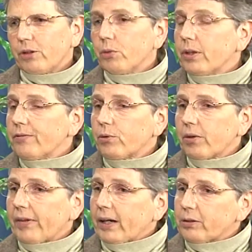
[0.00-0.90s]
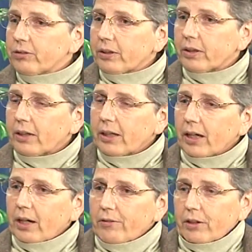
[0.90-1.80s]
and 24,000
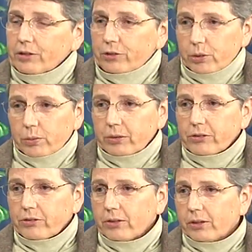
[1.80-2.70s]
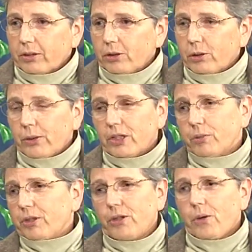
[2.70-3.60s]
of our students, who, as
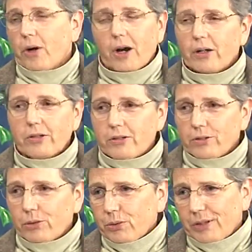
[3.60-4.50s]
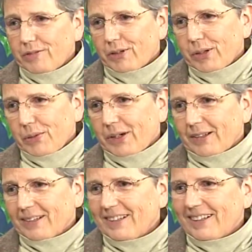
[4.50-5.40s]
we know, aren't doing very
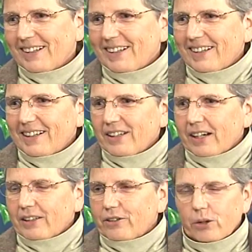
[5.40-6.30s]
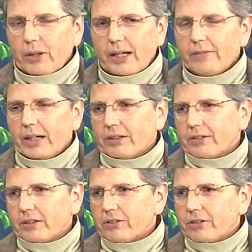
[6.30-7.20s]
well, don't have
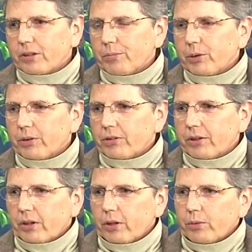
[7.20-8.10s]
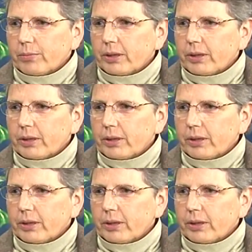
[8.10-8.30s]
access to computers in the home.